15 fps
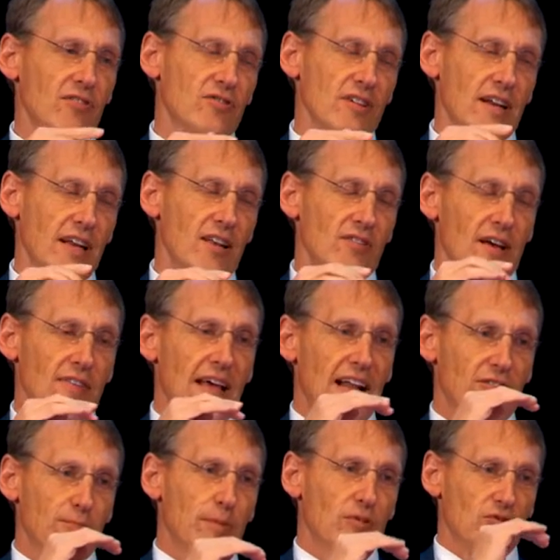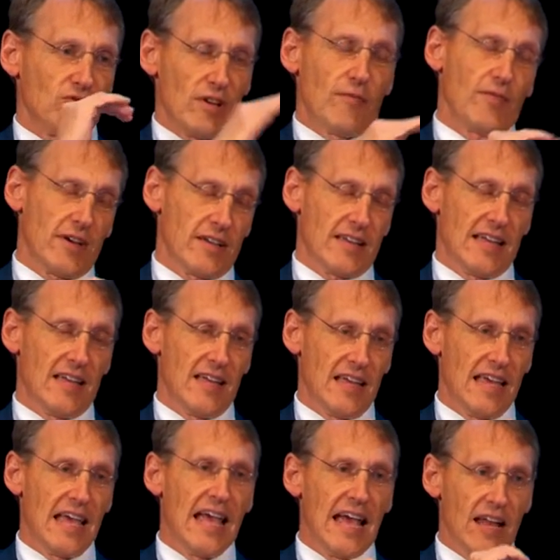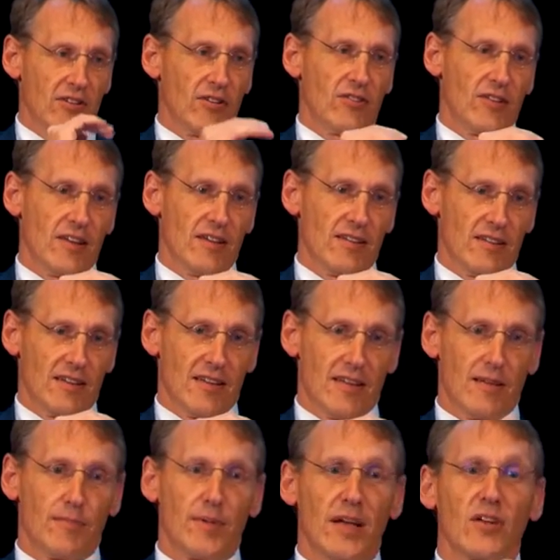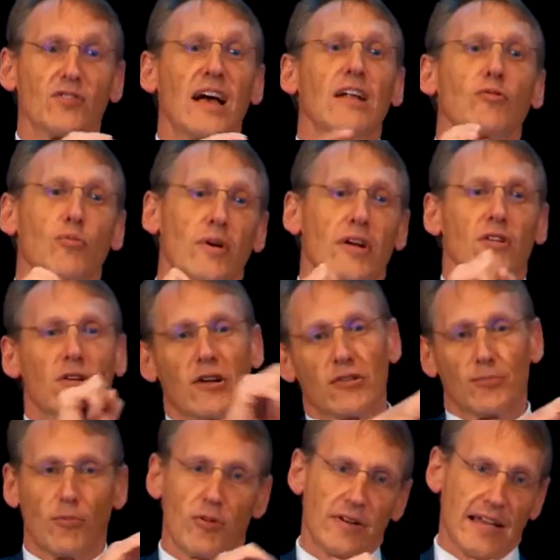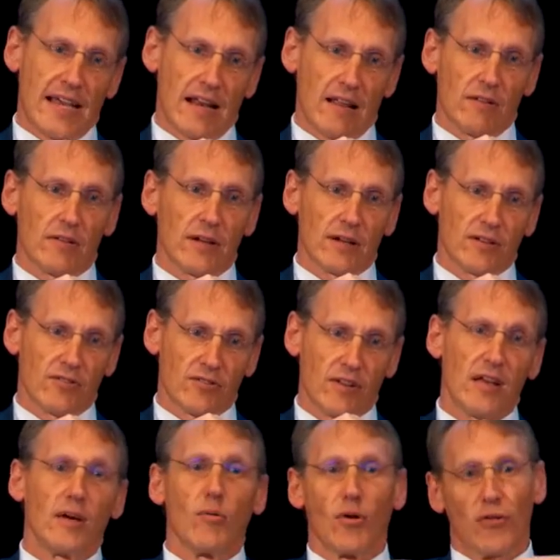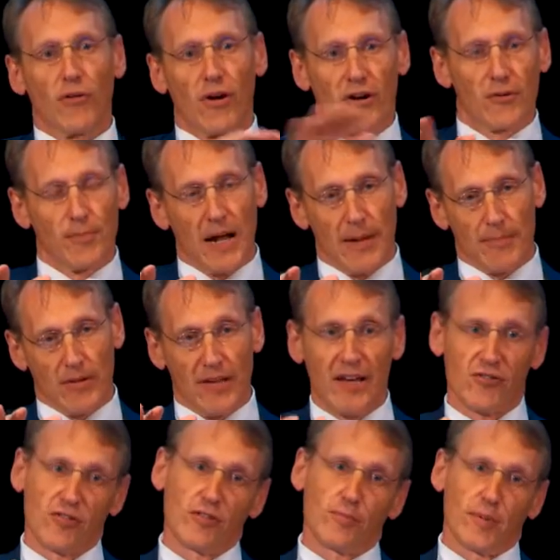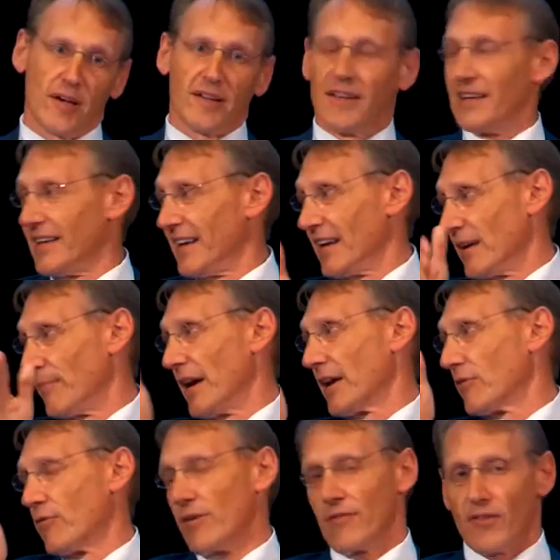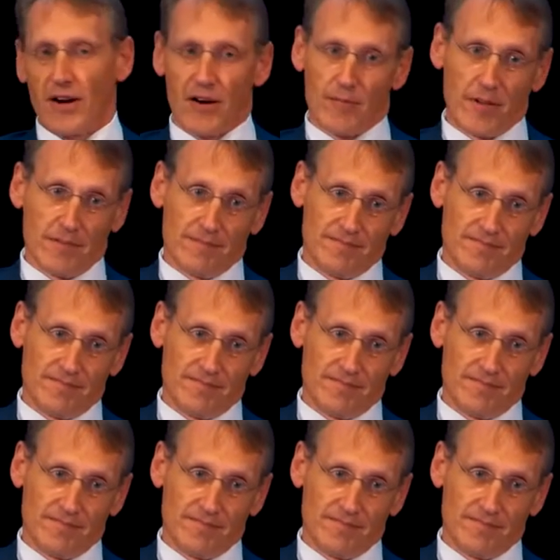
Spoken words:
studies on that specific entity, because that's where you could explore data analytics with large populations, but in a micro environment.